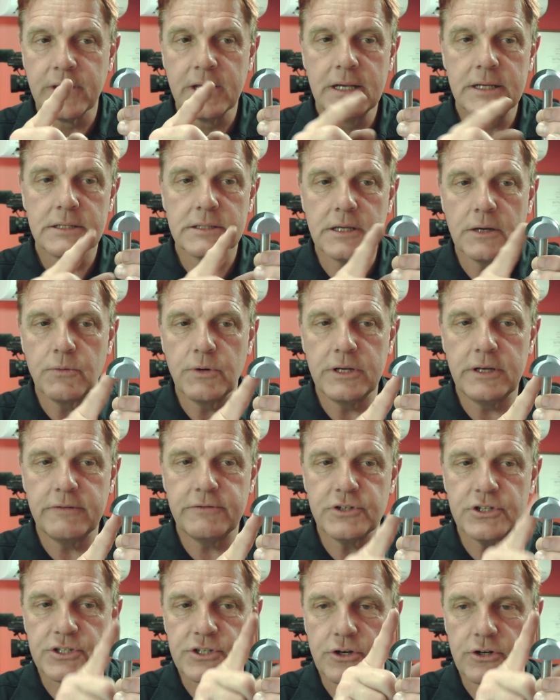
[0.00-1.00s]
So when you've
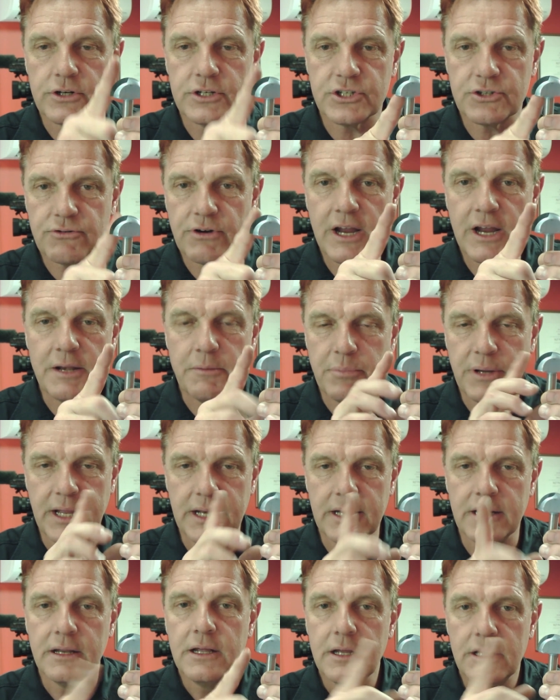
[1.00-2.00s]
just got a straight bit,
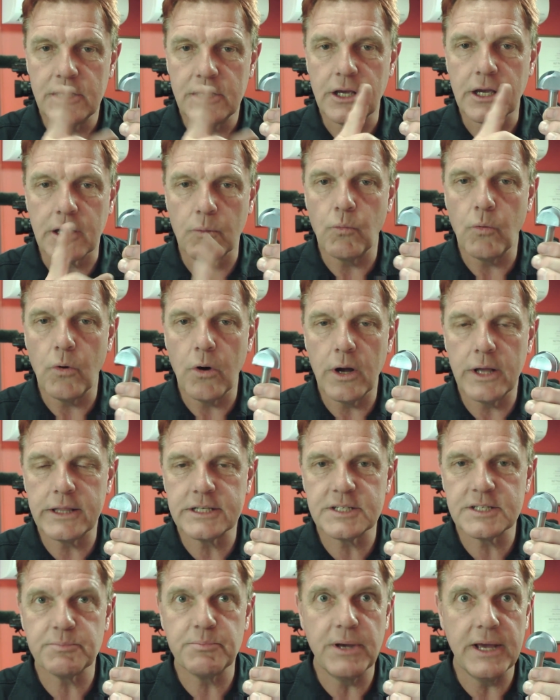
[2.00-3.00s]
you can wind the
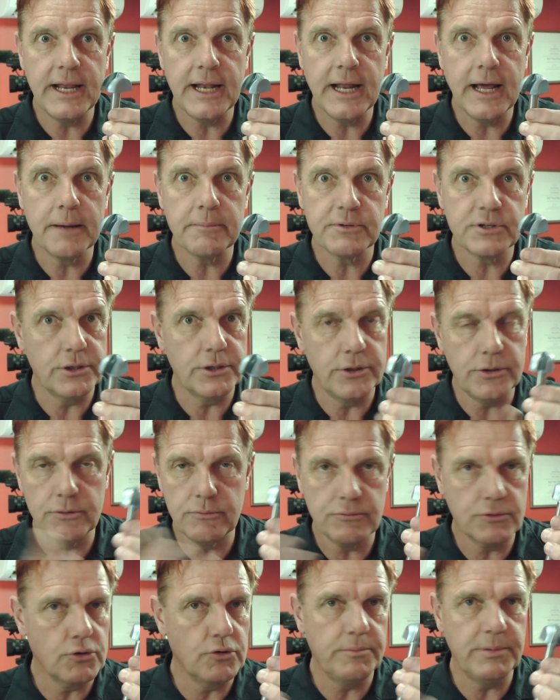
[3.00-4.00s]
speed up to,
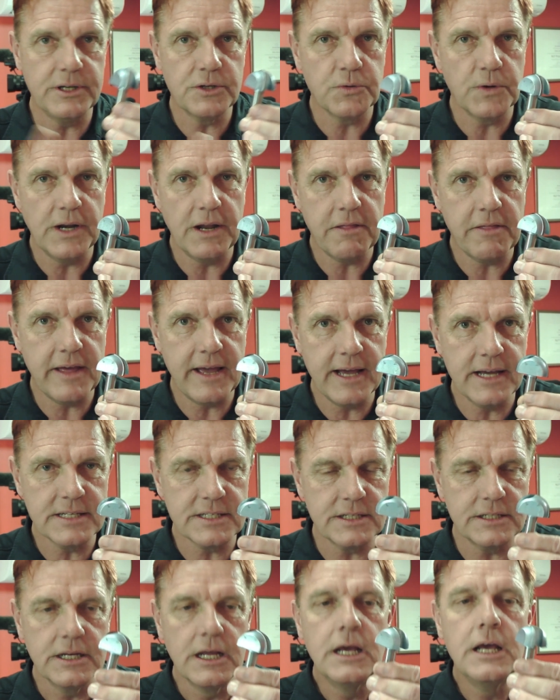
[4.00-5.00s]
could be
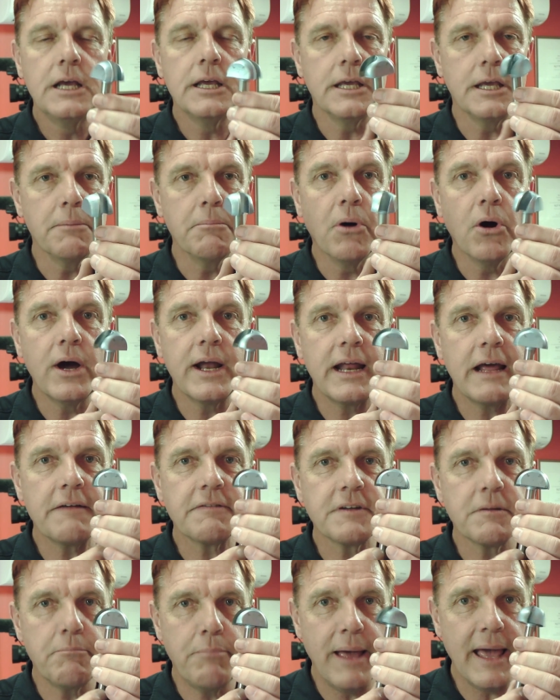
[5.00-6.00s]
20,000. You might have
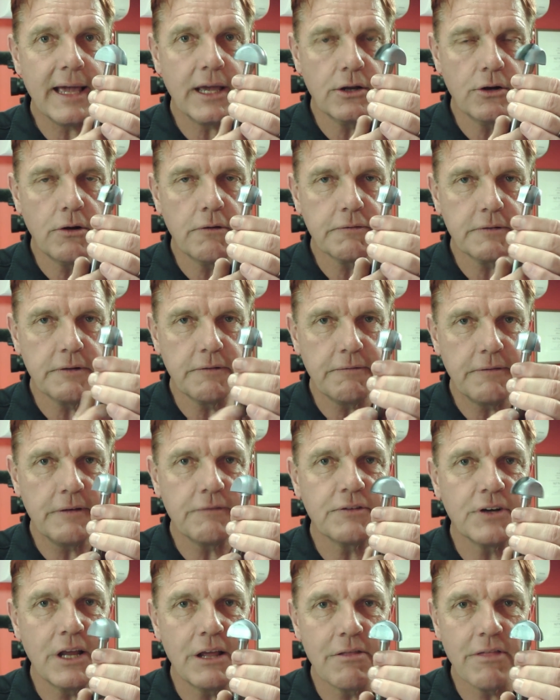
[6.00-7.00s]
to back it off to
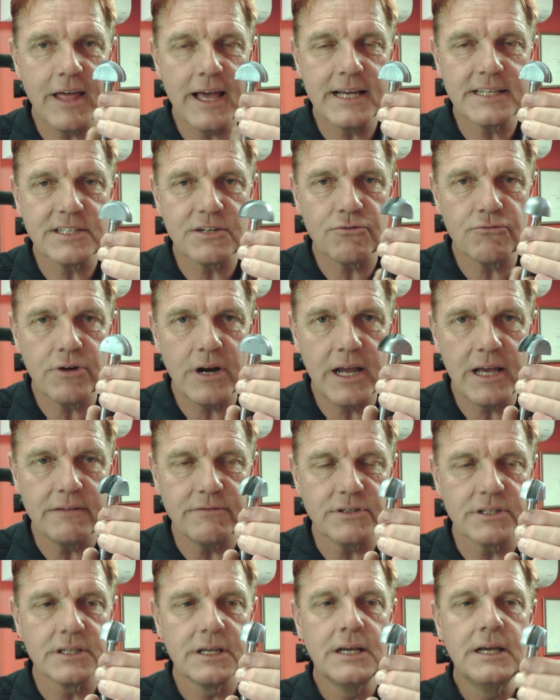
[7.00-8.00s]
15,000
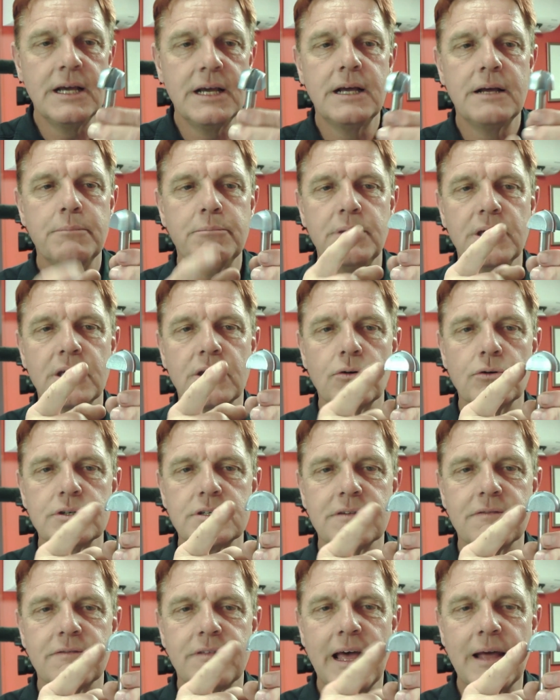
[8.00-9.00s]
revs because
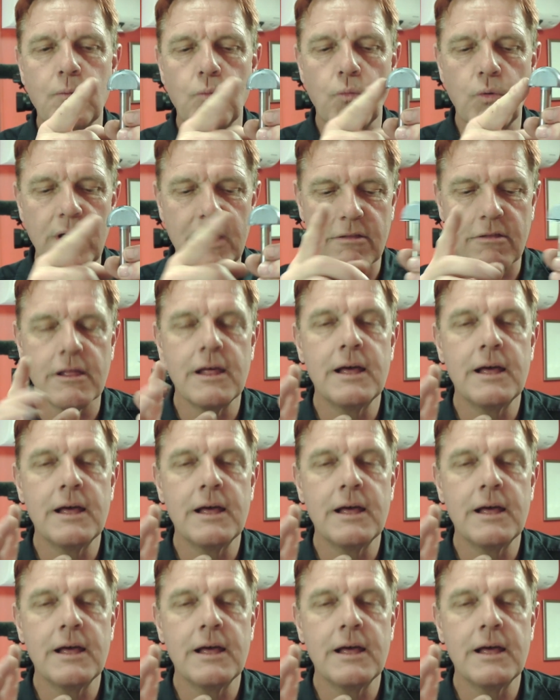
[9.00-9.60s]
of that width.